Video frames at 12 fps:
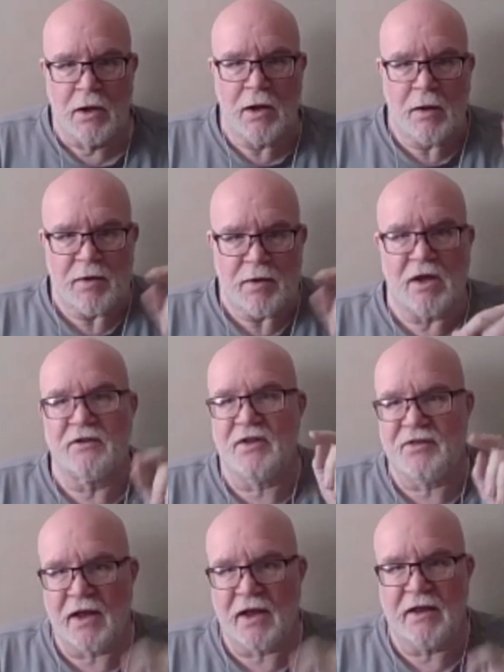Because the
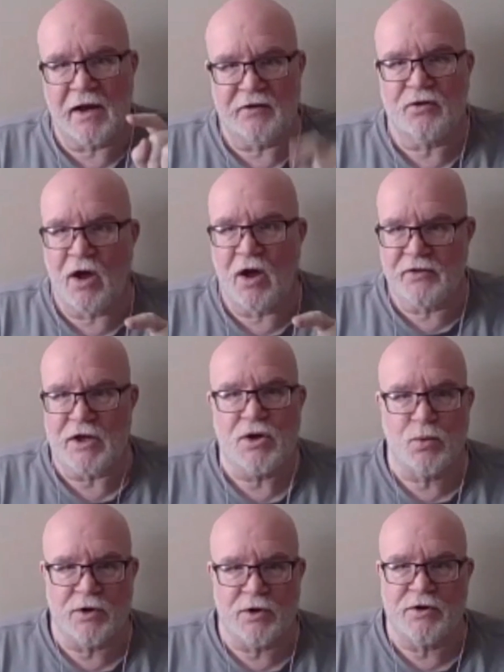thing that I saw that
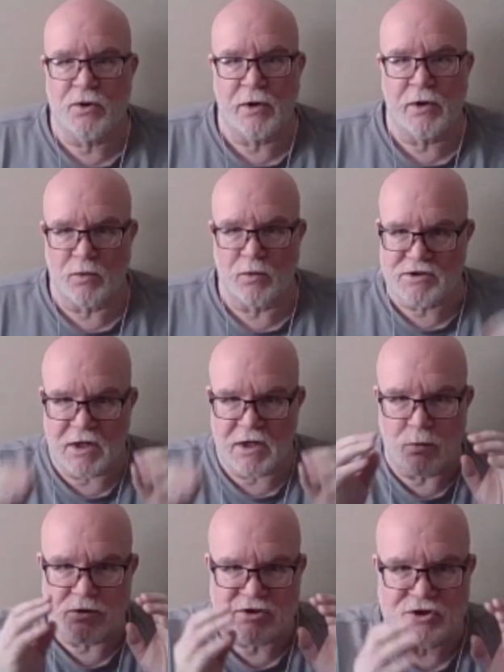you were doing was,
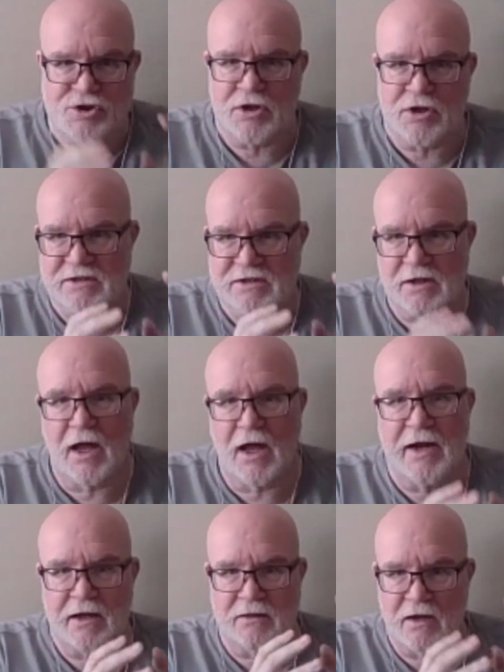it was just
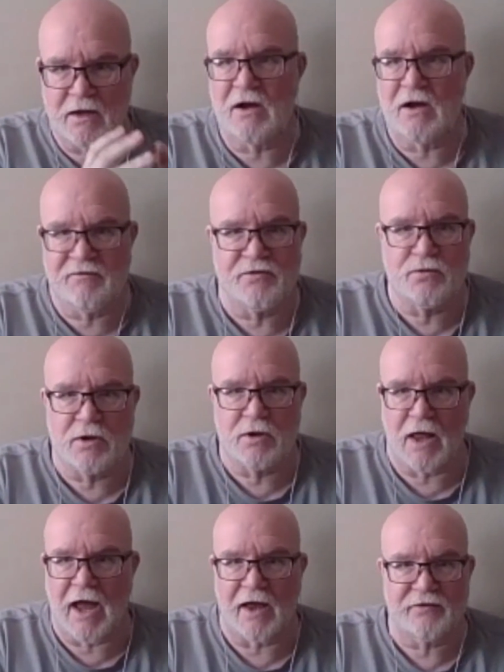like the Kung Fu
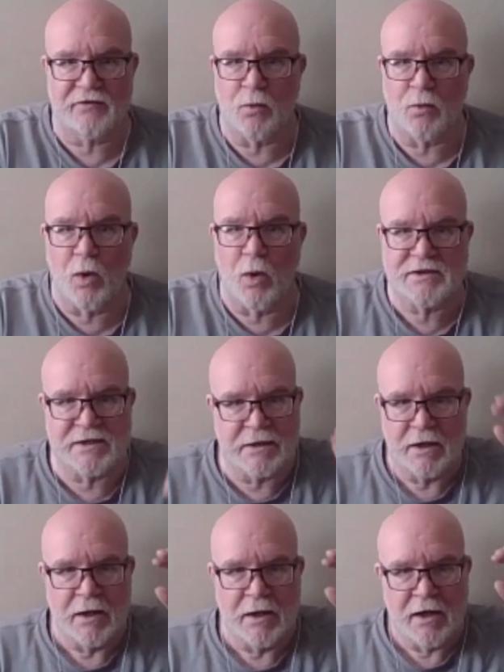class. It wasn't
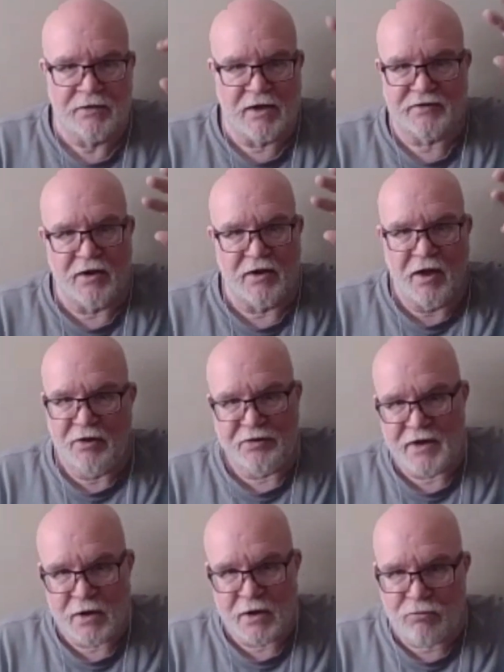this
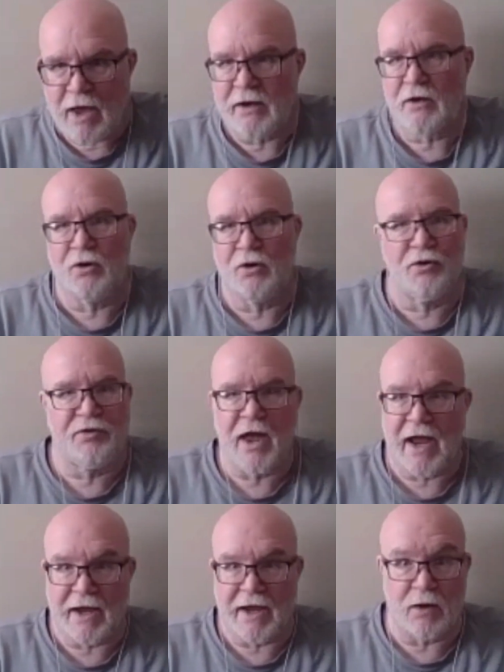theoretical
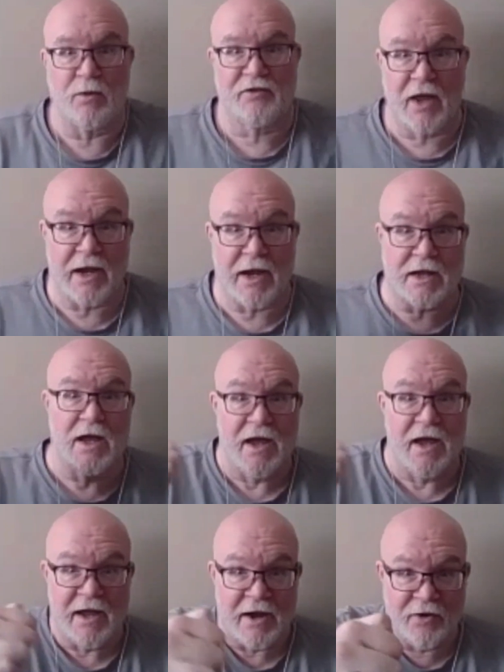thing. It was like,
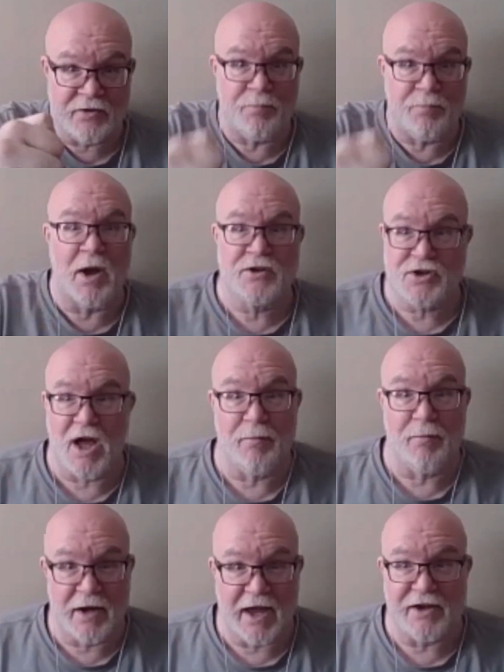here's a punch
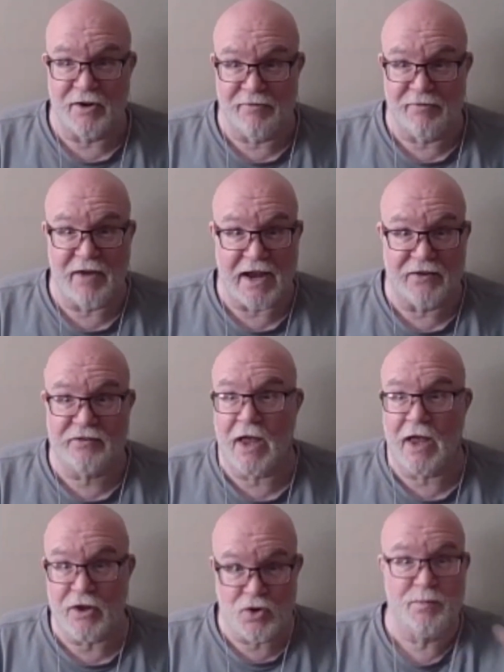coming at your face
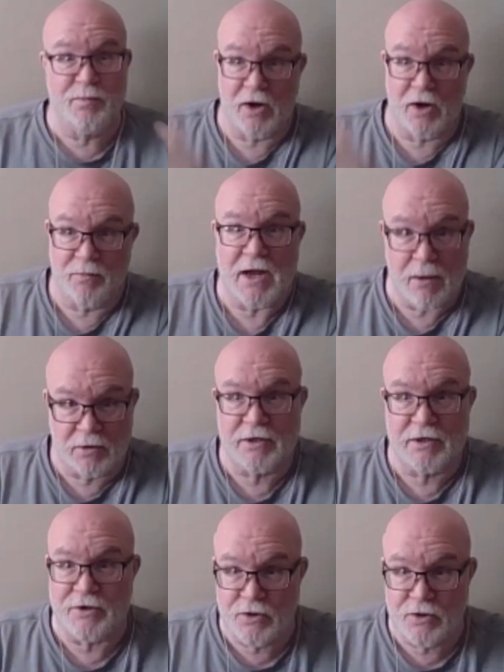and you better be able
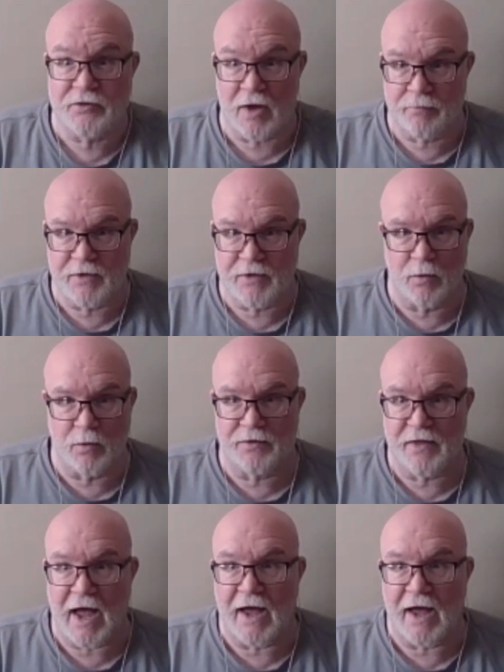to do something with that.